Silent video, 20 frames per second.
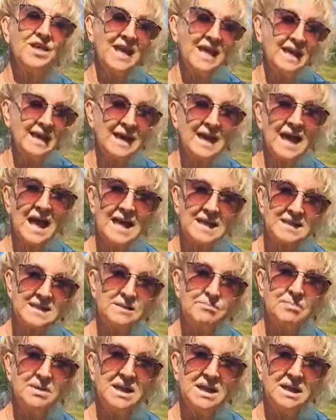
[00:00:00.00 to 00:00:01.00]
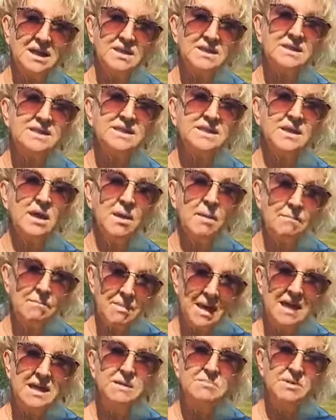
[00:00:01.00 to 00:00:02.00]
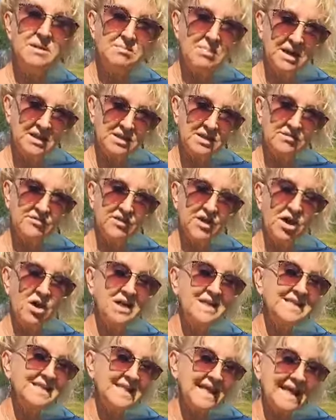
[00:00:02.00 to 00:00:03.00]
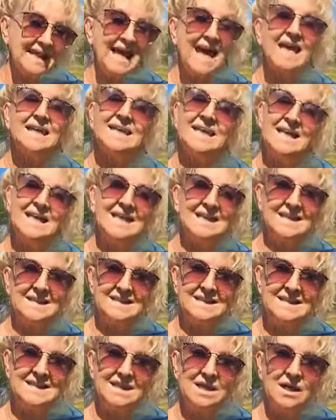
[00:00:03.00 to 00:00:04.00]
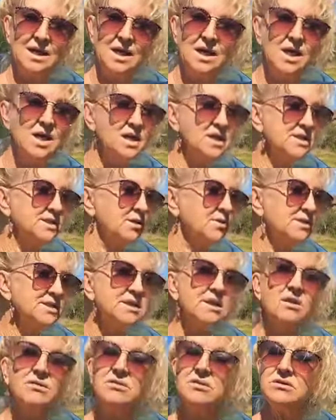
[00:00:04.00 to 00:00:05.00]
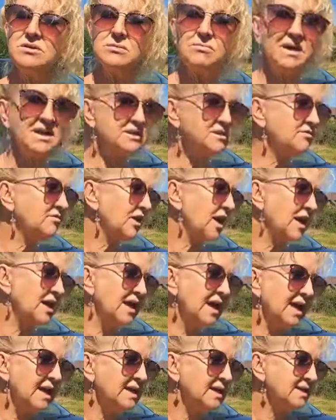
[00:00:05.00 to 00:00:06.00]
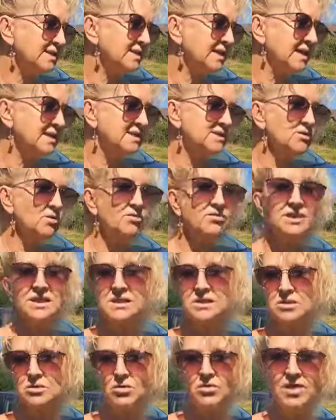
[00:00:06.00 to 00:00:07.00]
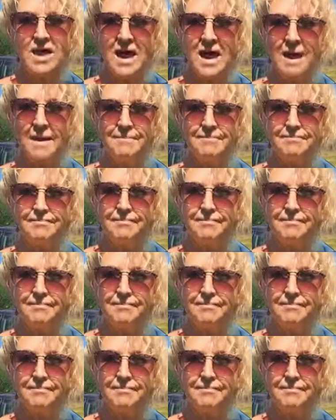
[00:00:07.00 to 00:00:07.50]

their caterpillars, baby butterflies, can eat. So it's no good the butterfly laying its eggs on this or that.